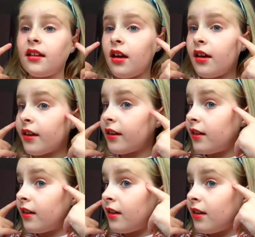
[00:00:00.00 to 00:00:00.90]
look,
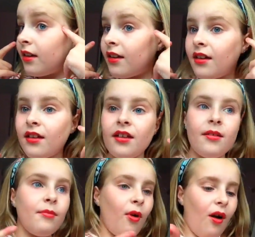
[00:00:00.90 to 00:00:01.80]

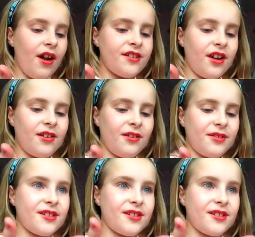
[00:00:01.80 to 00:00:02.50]
more eyeshadow will